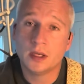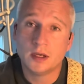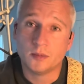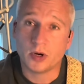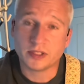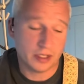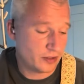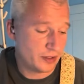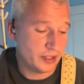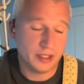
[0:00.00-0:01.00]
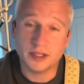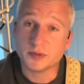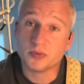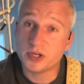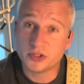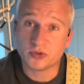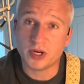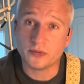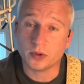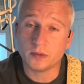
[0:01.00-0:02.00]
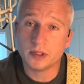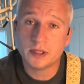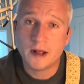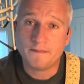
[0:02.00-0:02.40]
Bartender is pretty straightforward.